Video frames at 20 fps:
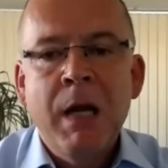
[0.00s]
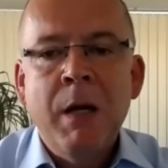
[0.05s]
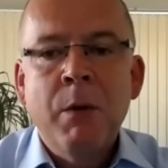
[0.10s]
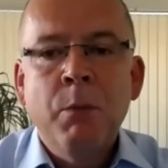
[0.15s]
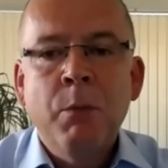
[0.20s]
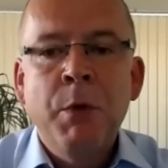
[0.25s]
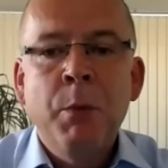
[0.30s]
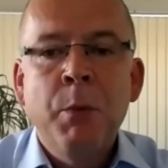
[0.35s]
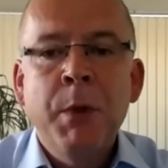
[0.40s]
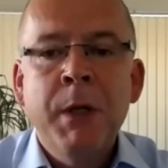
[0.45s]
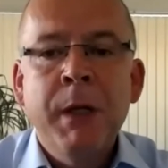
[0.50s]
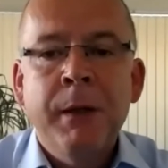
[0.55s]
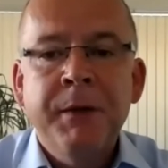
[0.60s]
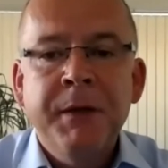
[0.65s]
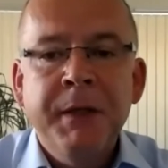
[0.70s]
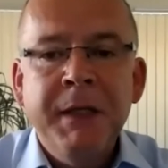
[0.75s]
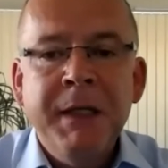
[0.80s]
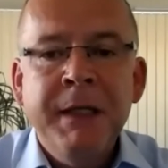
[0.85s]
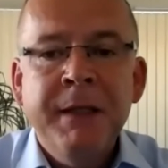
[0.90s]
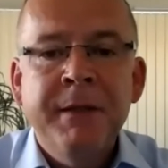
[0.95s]
We will
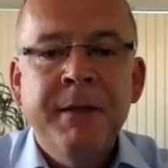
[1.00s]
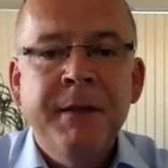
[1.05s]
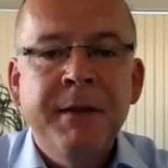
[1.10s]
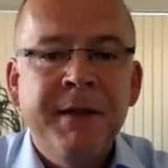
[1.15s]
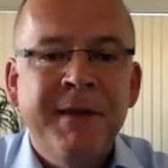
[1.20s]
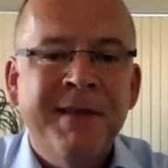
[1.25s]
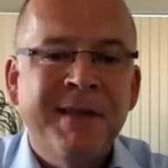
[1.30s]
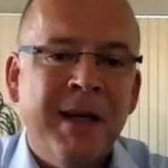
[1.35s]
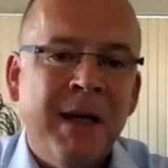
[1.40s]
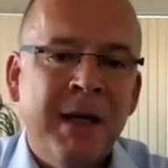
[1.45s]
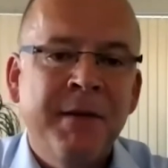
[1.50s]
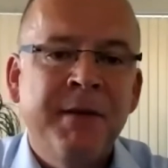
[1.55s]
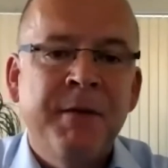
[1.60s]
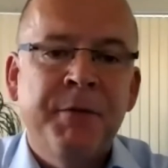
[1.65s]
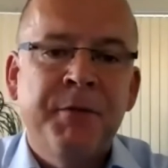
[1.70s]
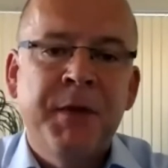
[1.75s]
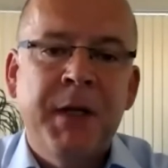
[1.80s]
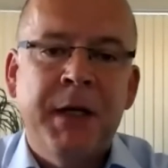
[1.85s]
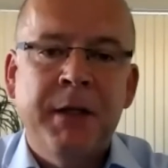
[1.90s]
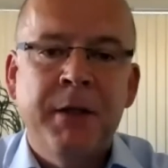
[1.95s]
need decisive
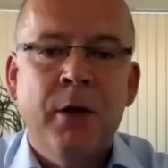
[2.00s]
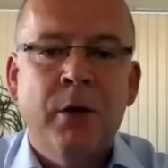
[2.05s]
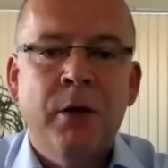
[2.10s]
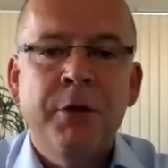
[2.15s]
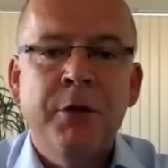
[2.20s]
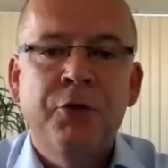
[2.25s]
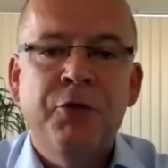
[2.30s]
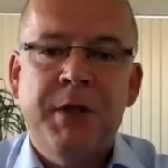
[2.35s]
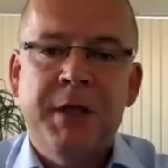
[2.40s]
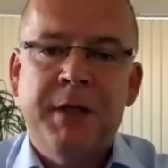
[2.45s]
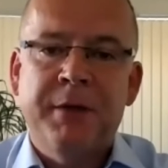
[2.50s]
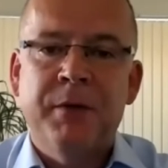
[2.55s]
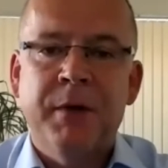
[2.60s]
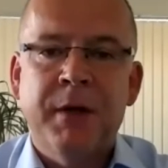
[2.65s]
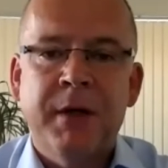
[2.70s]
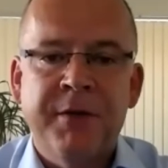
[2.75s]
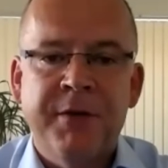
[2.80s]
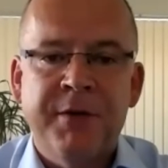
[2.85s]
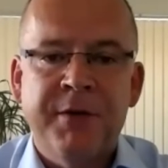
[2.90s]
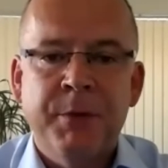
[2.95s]
technology
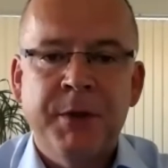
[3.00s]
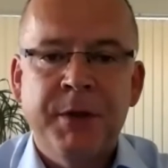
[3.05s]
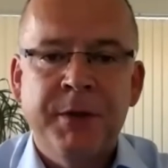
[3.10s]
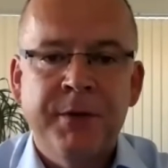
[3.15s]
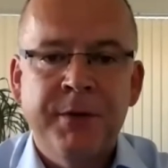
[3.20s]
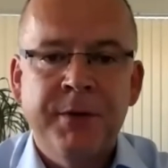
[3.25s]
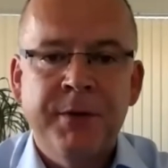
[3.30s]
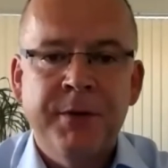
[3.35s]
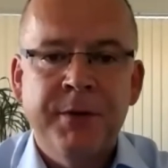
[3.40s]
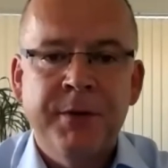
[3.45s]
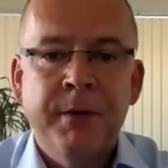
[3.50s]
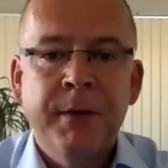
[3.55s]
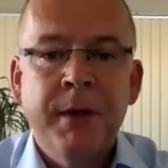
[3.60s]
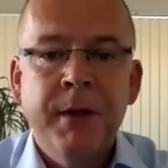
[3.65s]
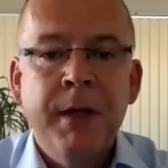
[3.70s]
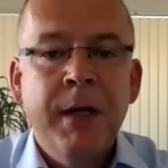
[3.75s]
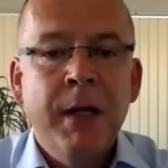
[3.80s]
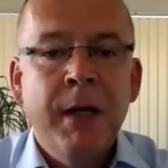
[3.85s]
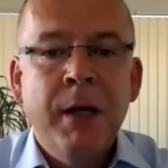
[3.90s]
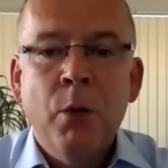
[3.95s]
advancement,
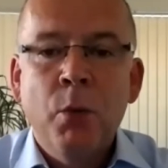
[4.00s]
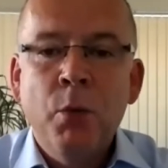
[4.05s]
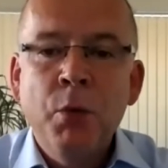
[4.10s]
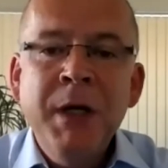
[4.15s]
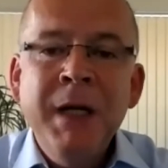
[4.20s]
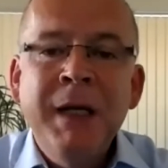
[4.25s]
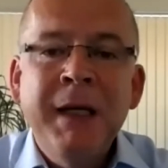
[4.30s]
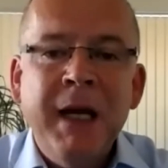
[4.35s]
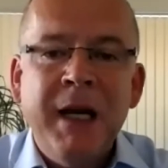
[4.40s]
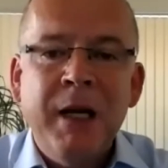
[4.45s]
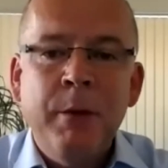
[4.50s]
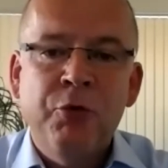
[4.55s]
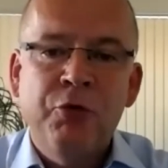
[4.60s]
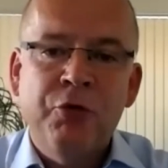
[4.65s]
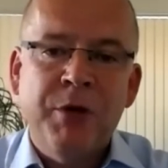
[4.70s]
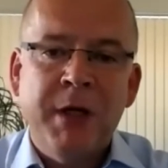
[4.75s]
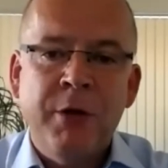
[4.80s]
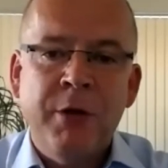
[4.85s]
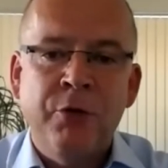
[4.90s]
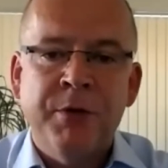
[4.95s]
real game
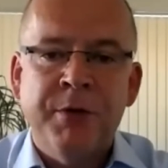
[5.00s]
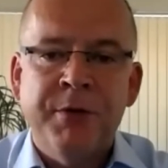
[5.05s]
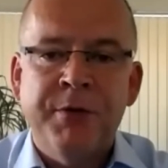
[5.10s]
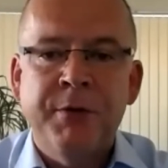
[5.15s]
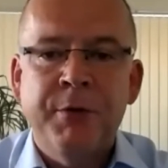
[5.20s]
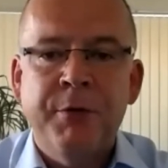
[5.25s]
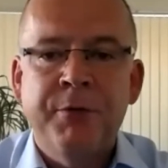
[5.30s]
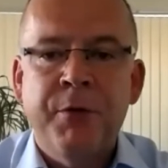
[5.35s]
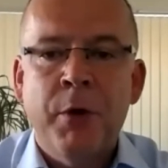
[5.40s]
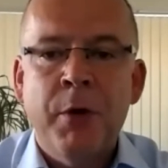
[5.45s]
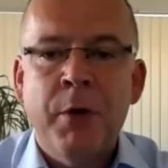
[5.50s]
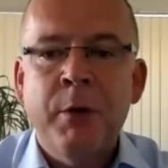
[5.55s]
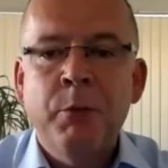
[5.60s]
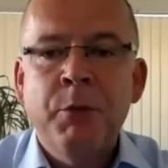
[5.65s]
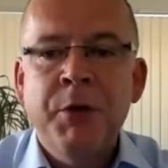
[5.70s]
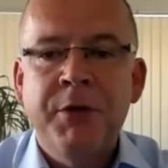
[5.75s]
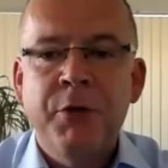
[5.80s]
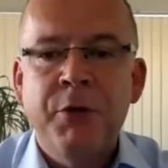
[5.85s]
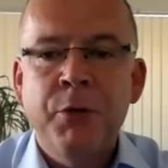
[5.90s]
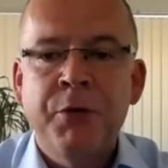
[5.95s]
changers to further
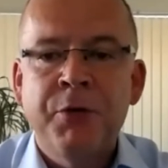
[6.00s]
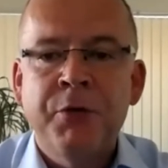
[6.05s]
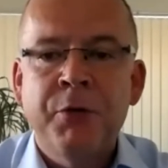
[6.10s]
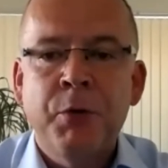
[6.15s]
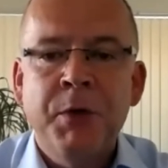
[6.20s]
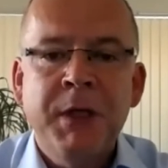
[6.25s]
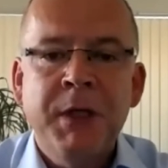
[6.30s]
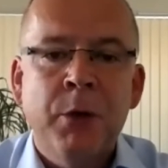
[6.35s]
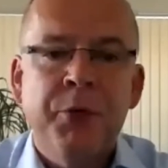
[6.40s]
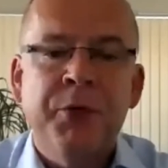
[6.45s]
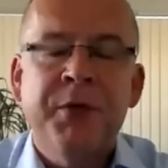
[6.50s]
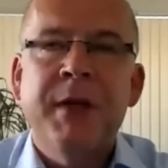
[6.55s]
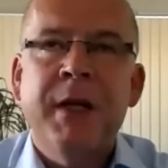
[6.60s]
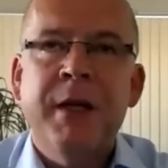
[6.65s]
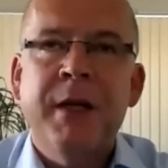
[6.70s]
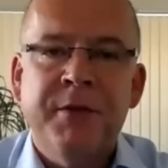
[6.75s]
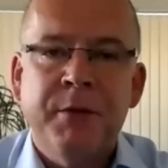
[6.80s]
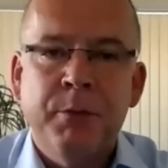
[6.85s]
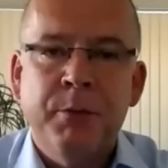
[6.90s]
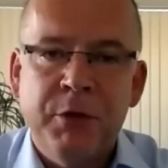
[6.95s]
reduce greenhouse
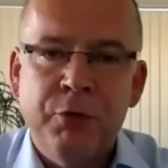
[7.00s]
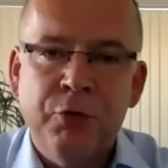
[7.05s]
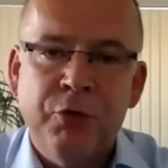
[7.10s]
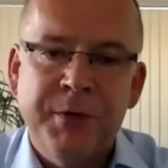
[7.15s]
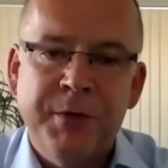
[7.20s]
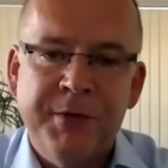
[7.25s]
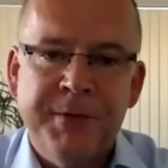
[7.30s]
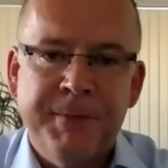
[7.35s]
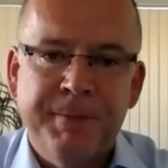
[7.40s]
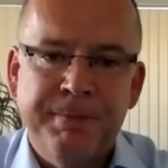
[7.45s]
gas emissions.